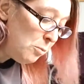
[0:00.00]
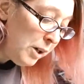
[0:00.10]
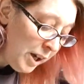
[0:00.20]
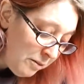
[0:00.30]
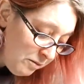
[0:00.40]

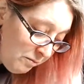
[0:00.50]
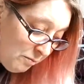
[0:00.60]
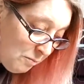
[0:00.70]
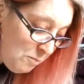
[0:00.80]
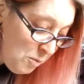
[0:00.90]
my own,
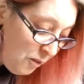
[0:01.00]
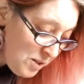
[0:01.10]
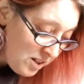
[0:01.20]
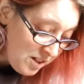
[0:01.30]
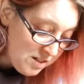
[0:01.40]

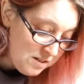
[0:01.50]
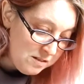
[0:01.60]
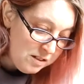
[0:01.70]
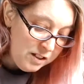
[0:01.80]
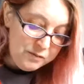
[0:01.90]
obviously this,
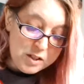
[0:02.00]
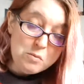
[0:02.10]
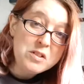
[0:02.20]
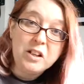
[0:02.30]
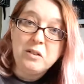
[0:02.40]
if this
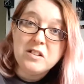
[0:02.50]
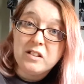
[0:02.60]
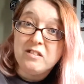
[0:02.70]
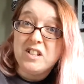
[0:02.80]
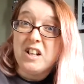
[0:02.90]
was going
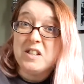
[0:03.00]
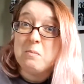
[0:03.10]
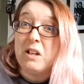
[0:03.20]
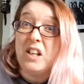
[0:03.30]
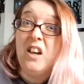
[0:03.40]
to
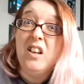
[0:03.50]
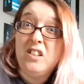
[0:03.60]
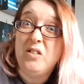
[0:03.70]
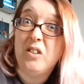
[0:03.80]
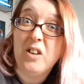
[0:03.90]
GSP,
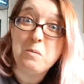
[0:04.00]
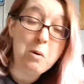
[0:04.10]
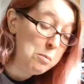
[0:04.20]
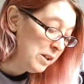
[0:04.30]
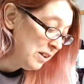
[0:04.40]
you guys
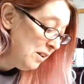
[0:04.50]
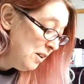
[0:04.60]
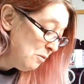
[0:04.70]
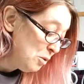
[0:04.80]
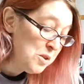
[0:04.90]
probably
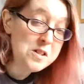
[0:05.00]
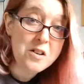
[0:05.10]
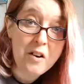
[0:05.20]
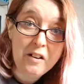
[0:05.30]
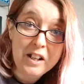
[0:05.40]
would just
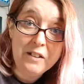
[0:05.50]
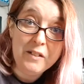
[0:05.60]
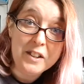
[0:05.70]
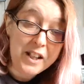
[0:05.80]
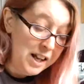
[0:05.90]
leave
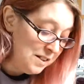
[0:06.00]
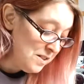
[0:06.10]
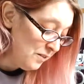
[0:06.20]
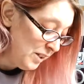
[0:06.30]
it in the hands of